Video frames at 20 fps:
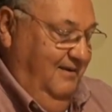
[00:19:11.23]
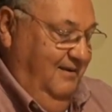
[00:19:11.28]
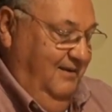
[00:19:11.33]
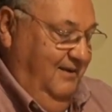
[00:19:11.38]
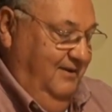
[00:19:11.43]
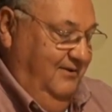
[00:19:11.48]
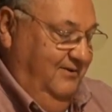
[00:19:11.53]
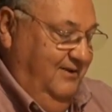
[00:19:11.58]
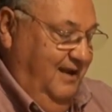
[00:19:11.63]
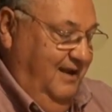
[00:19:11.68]

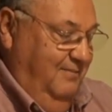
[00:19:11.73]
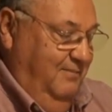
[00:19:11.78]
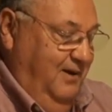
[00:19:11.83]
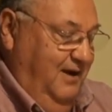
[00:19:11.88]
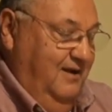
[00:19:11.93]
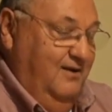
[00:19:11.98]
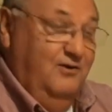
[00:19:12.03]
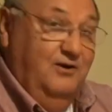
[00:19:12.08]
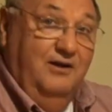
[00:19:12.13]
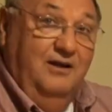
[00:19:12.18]
the state
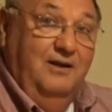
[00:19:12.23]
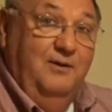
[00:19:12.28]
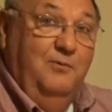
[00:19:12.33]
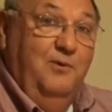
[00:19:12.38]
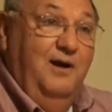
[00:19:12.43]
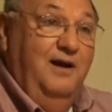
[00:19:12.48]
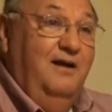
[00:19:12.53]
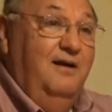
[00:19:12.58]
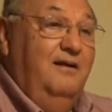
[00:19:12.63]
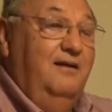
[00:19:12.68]
paid really
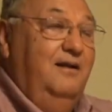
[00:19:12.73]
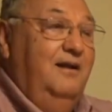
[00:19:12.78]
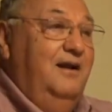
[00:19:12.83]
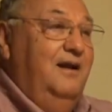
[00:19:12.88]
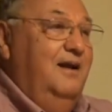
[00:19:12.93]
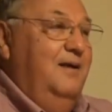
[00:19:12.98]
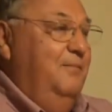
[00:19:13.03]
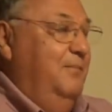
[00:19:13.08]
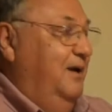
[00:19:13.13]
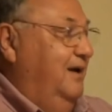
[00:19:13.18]
well
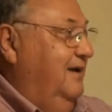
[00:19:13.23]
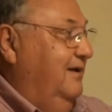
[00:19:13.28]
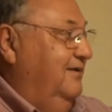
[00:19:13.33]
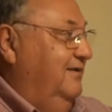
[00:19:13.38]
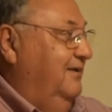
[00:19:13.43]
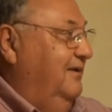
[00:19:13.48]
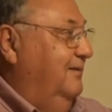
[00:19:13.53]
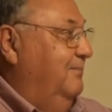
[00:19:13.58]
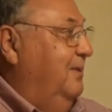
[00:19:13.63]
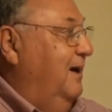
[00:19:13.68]
because
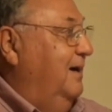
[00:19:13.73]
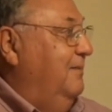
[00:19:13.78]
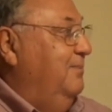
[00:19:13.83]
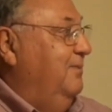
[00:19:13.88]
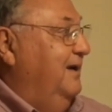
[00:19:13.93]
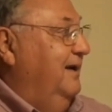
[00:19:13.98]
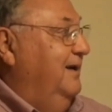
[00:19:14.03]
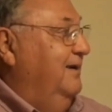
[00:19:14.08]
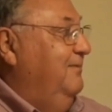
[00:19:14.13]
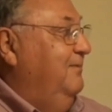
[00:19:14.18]
the
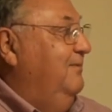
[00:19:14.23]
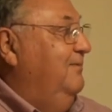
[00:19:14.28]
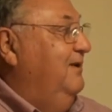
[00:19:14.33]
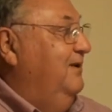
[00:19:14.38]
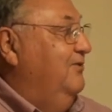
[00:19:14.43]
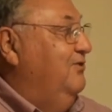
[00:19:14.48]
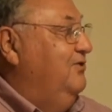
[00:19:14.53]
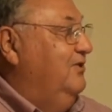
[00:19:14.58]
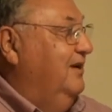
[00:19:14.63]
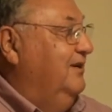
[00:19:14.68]
pipeline
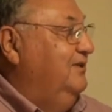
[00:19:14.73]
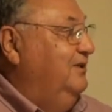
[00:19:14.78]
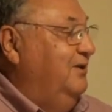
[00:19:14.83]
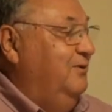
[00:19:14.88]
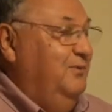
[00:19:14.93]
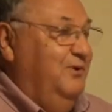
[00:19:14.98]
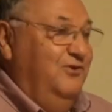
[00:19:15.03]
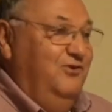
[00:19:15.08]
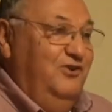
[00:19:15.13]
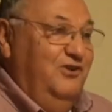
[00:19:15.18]

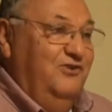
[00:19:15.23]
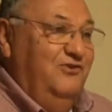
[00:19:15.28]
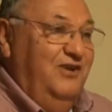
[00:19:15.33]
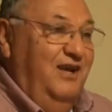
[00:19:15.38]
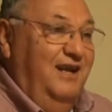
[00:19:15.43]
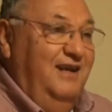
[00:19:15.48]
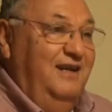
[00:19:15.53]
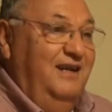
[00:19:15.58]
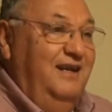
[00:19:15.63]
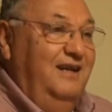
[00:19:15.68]
construction was just
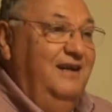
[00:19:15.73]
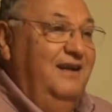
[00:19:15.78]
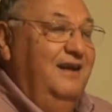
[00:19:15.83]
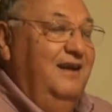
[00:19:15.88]
ending.